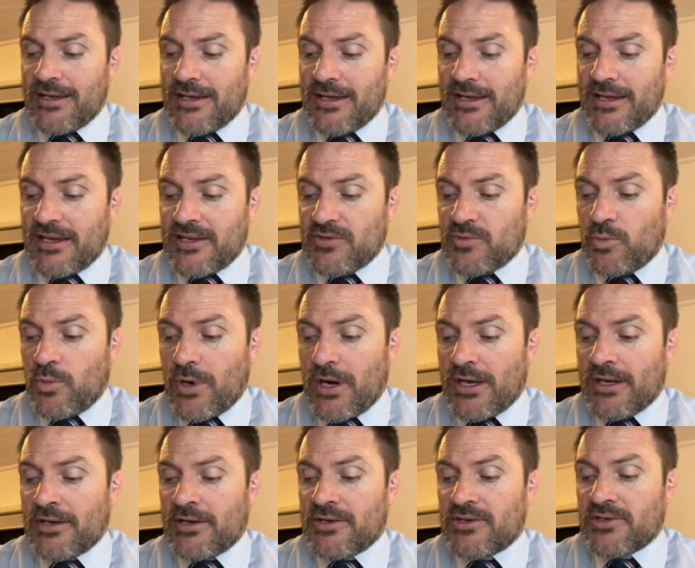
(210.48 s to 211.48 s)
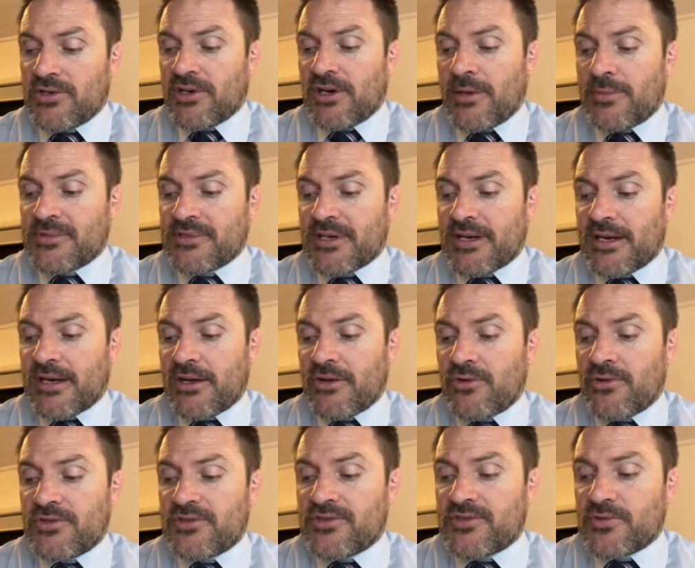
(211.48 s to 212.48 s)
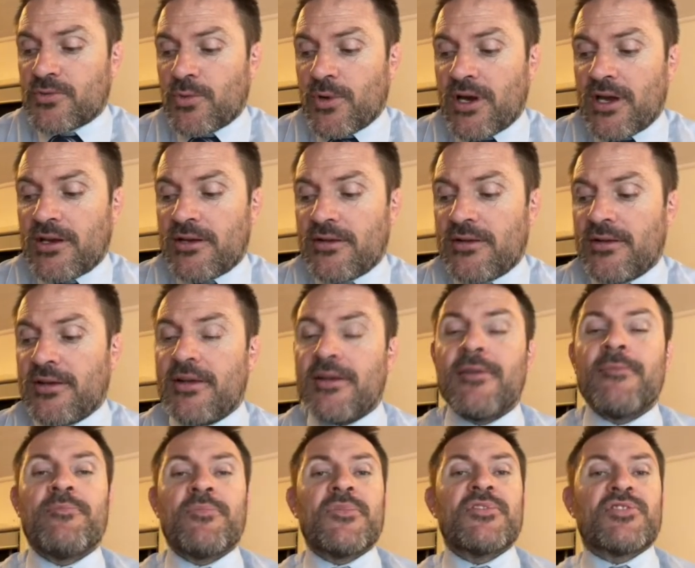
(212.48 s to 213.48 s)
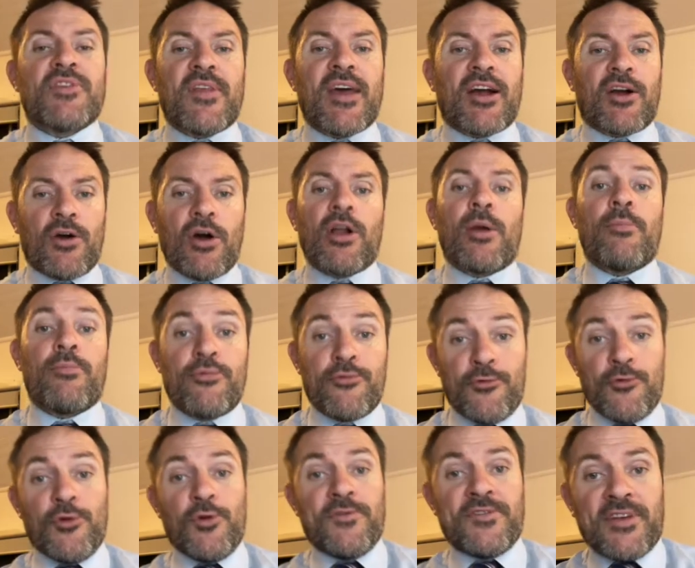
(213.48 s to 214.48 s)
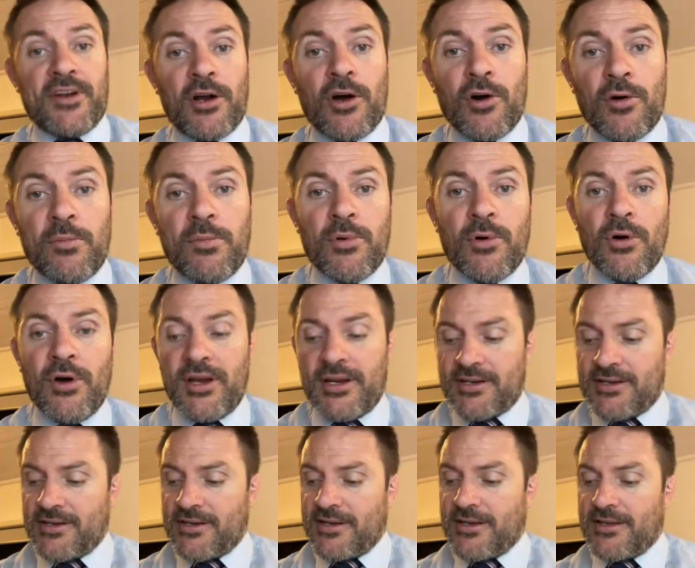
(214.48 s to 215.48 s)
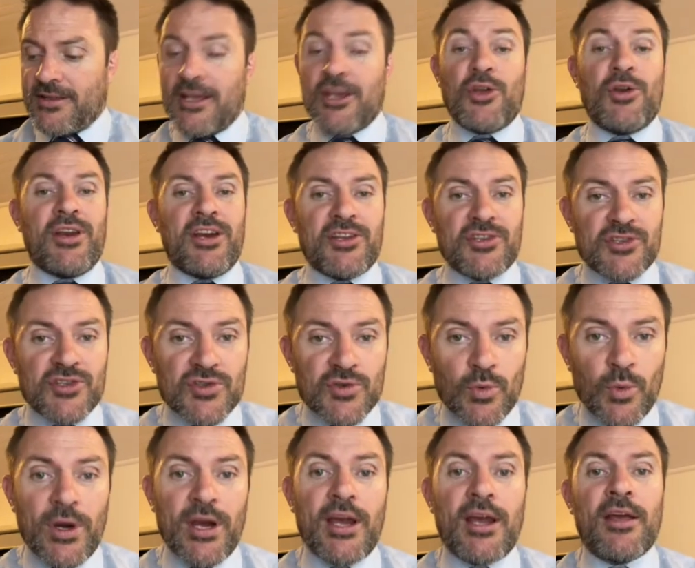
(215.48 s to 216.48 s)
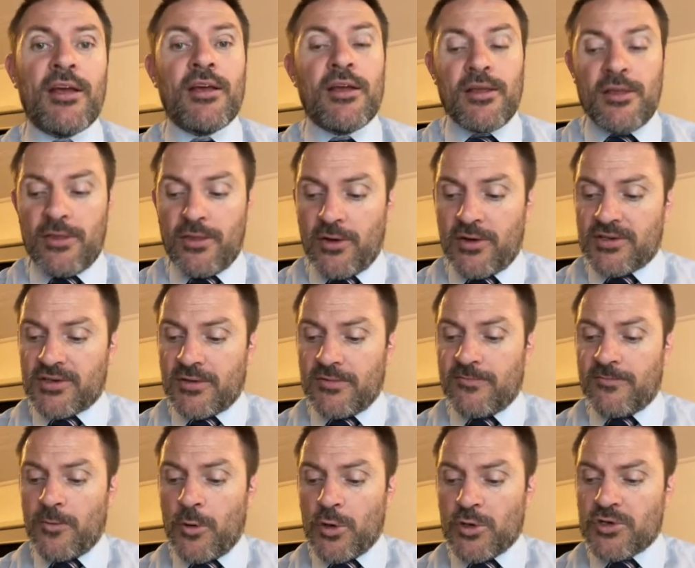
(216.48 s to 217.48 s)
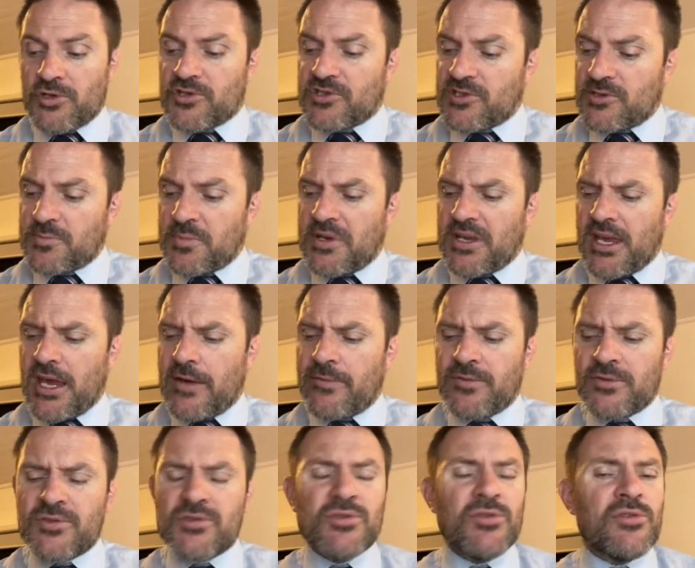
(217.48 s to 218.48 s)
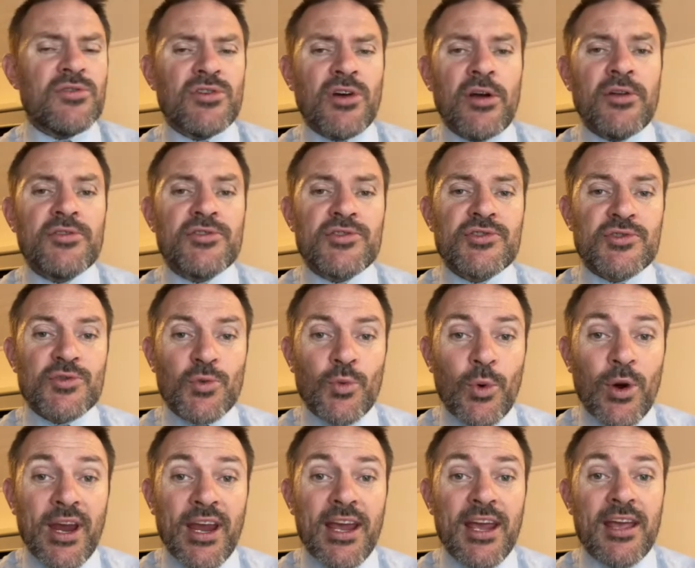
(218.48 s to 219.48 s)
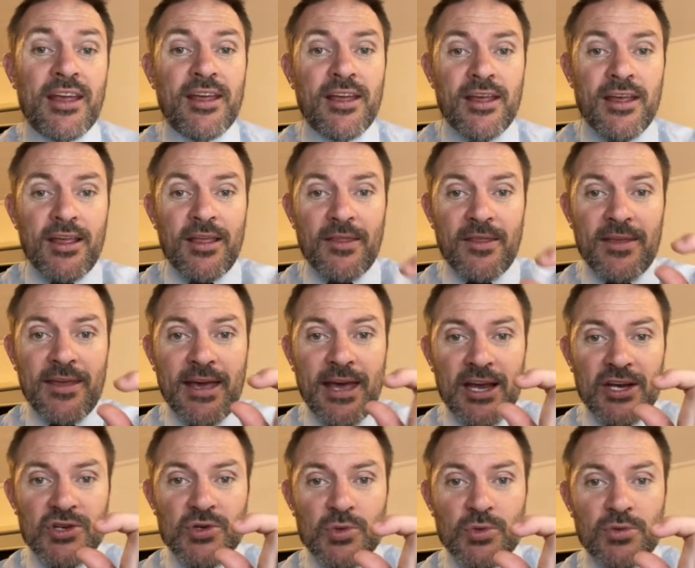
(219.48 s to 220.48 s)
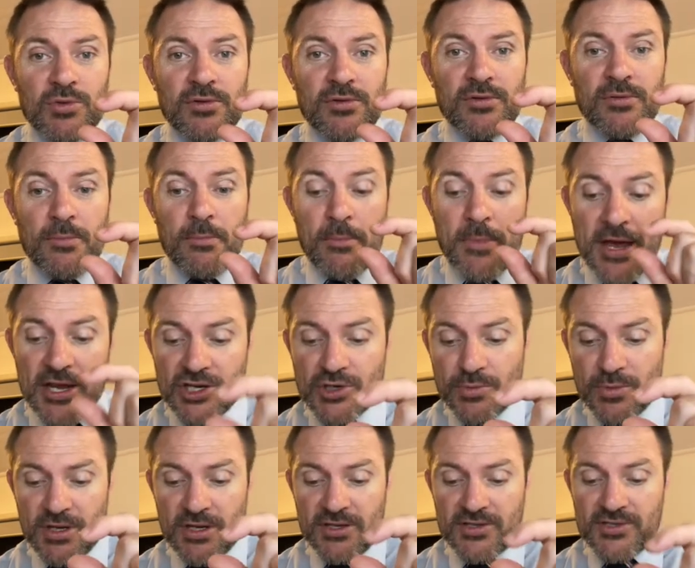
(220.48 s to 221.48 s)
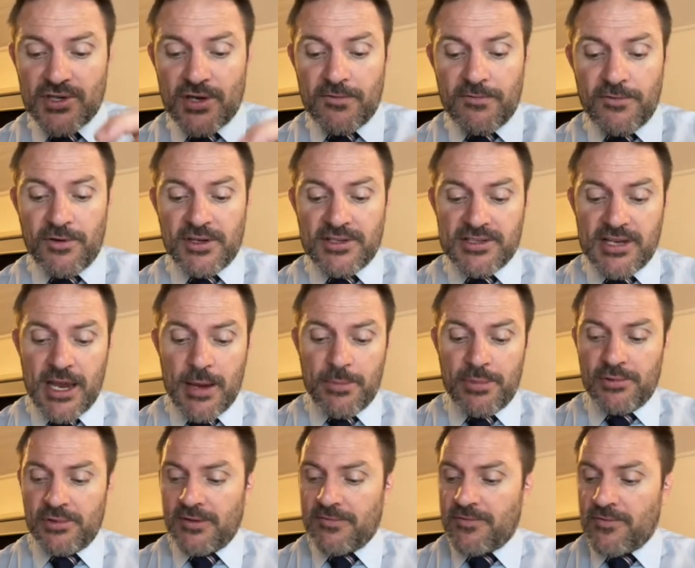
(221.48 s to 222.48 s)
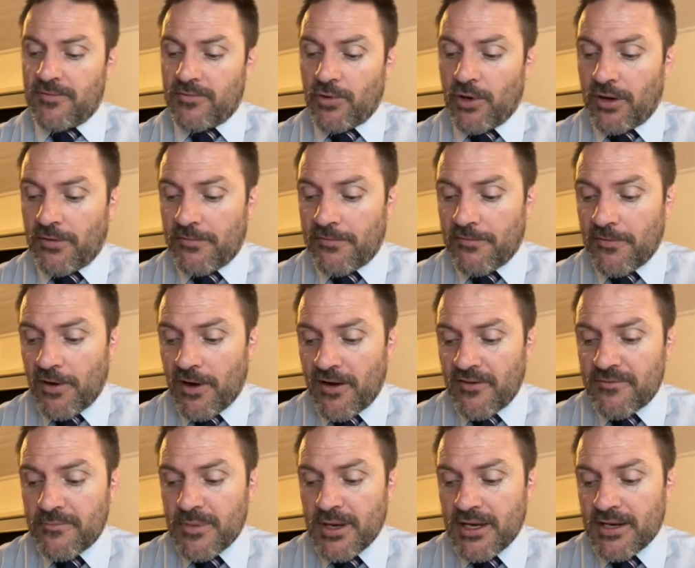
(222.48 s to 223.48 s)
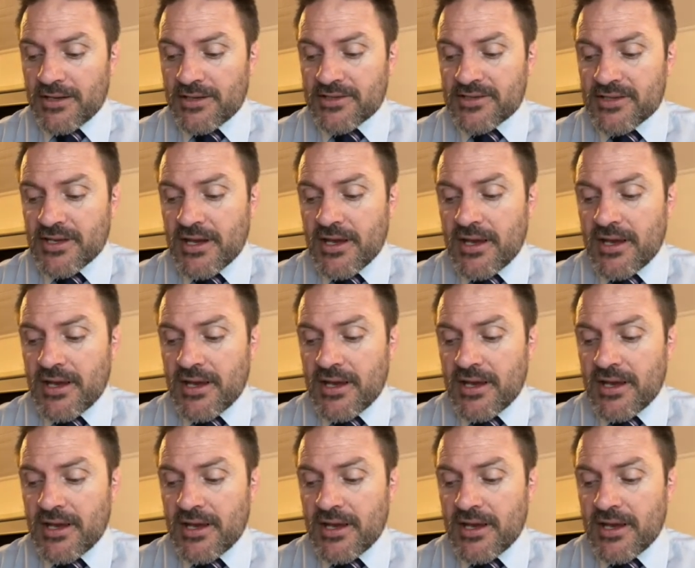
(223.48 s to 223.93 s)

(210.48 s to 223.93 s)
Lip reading: is 1 times 100 squared. So that kind of proves that whole point that you need to square those conversions. Just be careful too, don't square the actual measurement. So for example, if you've got 5 meters